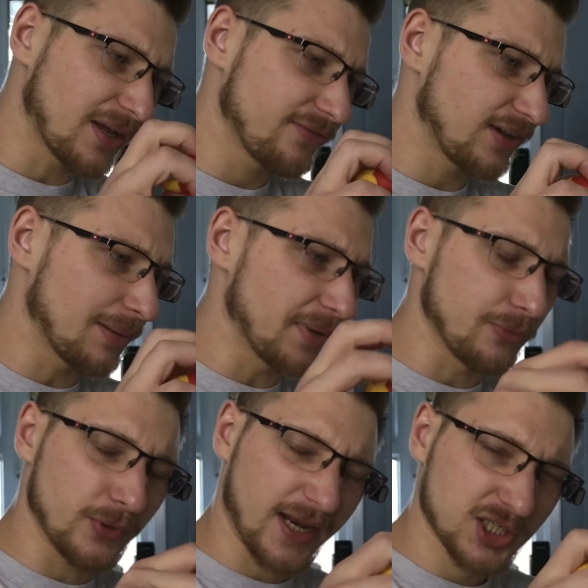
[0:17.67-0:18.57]
my
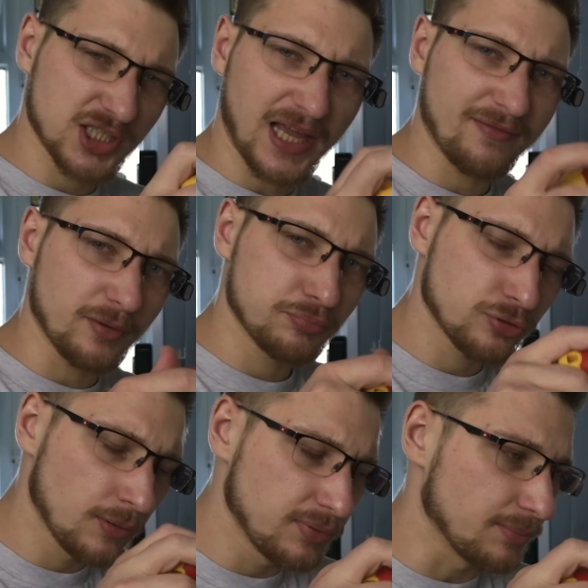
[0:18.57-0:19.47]
flatmate would actually have a
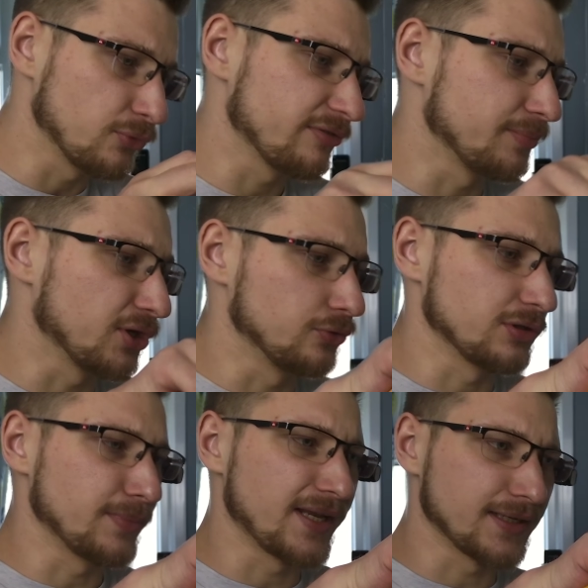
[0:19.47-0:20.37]
problem with me
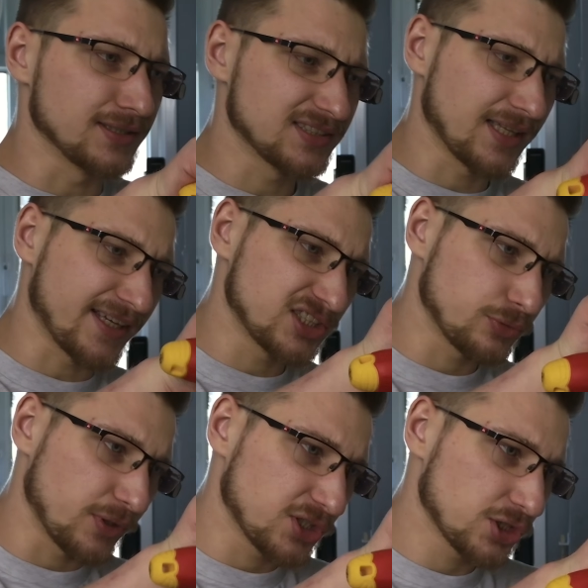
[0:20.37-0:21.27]
automating this light
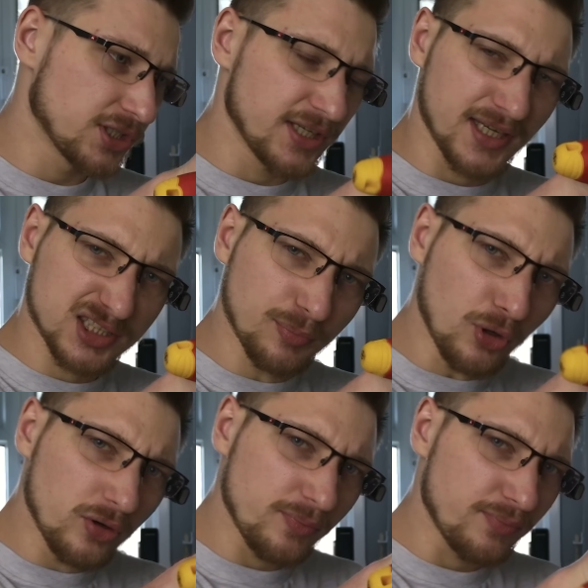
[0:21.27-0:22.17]
switch. It's
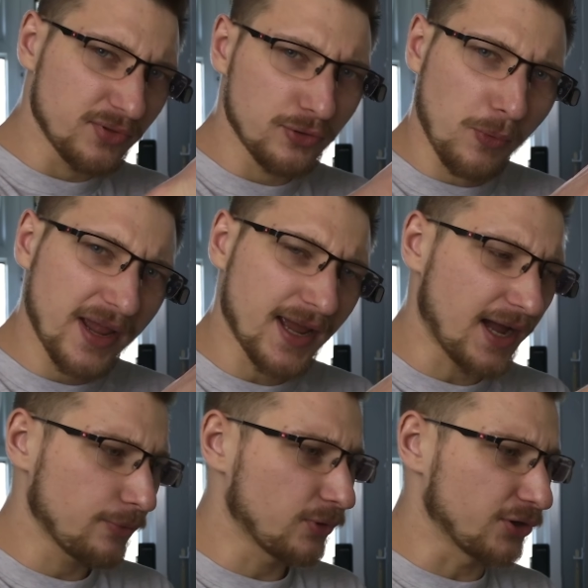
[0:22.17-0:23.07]
more the way
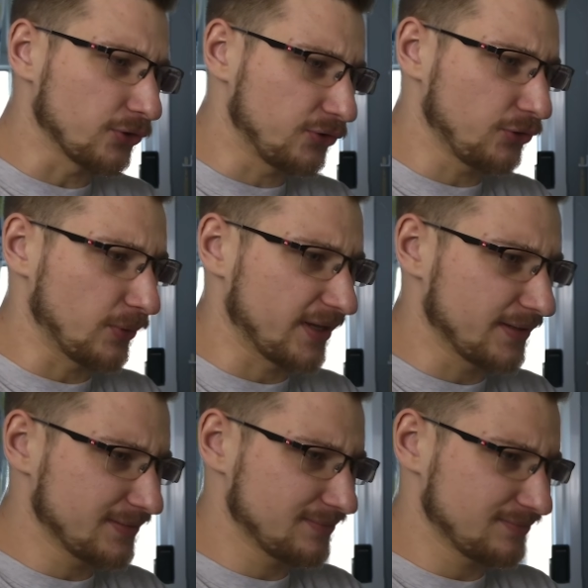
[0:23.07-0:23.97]
I want to do it.